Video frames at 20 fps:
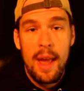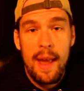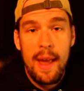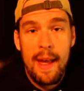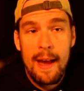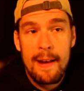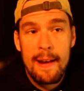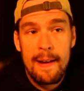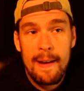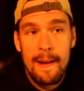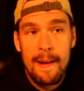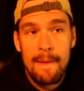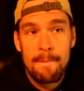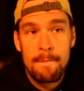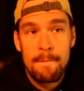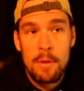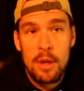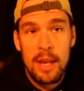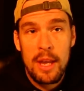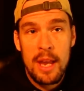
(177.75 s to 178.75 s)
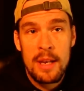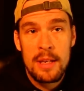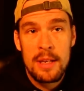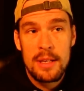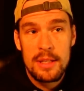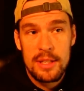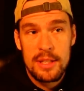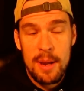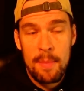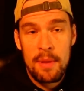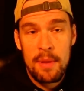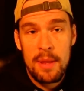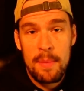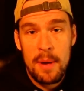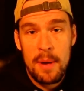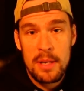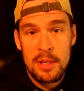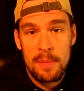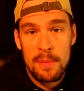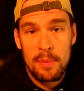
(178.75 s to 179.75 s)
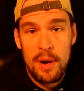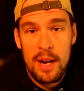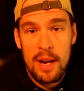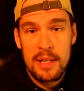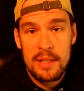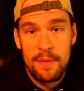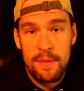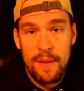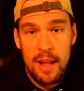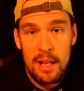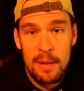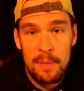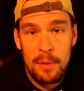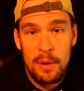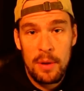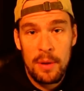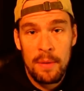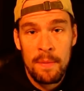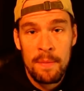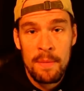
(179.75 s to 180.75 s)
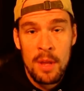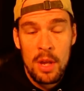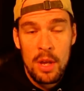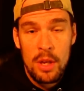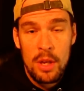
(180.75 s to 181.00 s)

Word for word: And uh, you can, some of the muzzle brakes available,